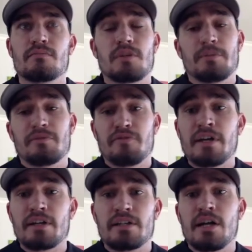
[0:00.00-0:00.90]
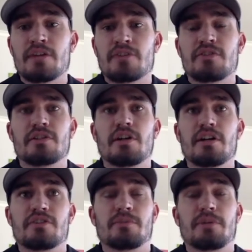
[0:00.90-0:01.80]
I mean, frankly, not just the
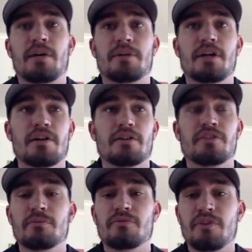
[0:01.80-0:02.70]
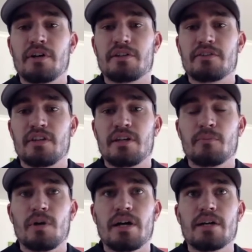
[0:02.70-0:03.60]
Dodgers, but how many other teams felt the
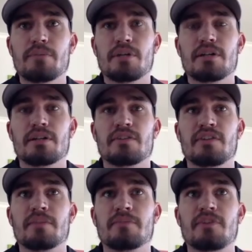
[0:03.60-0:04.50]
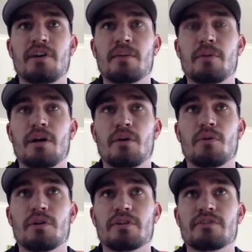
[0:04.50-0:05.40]
same way. But at the same time, I
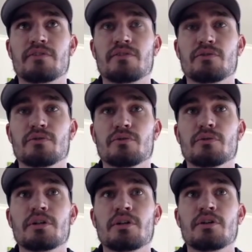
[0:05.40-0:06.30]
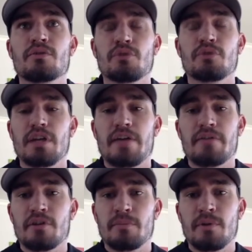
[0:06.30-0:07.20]
wanted to really have
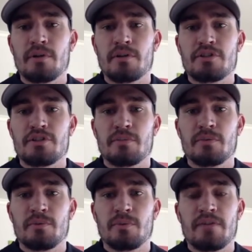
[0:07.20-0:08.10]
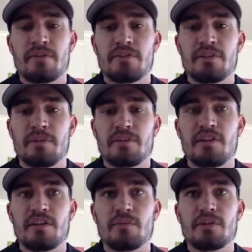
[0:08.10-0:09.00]
a good partnership with whatever team I
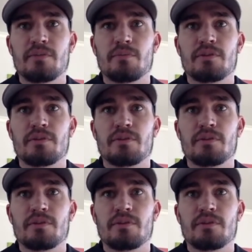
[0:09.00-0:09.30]
signed with